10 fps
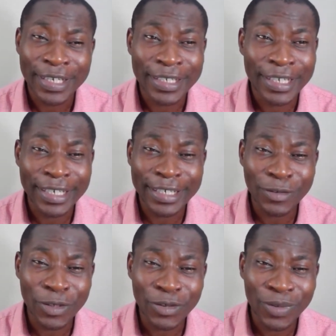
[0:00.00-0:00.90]
And
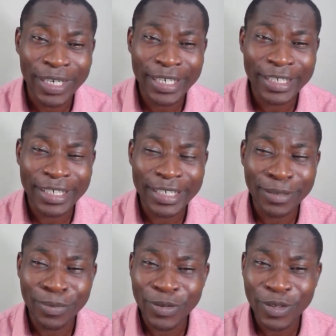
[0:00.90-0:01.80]
it was working,
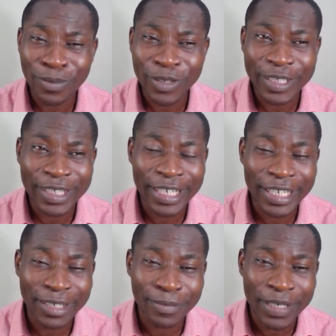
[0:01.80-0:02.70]
and I put somebody
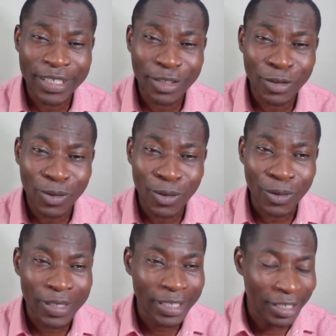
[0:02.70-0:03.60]
there and the person
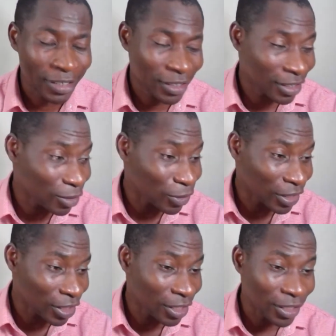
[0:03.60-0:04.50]
stole. Yes, they will
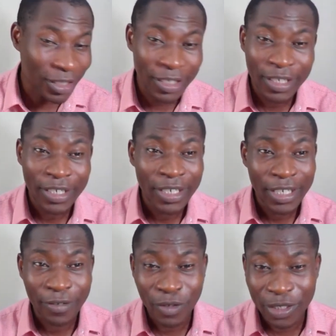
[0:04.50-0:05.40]
steal.
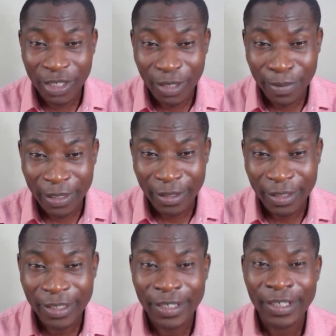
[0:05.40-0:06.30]
If you're sleeping,
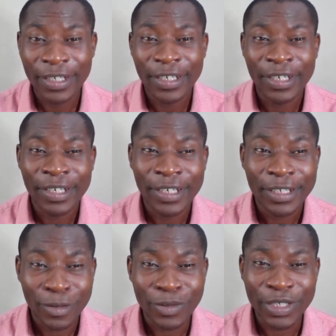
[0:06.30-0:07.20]

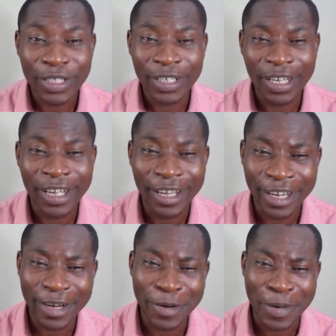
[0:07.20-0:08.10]
they will steal.
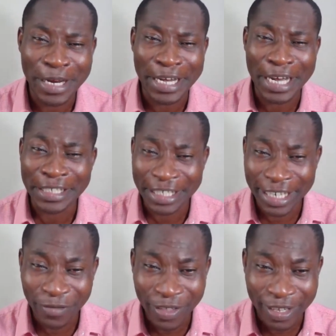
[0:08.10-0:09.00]
But they can
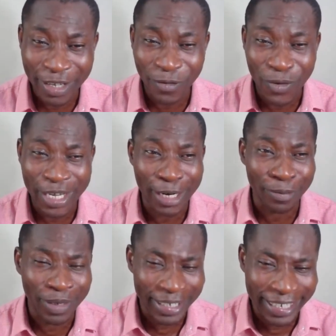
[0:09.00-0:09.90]
steal everything if you wake
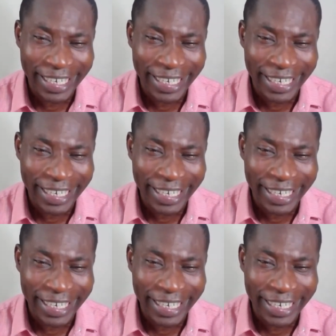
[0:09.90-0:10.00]
up.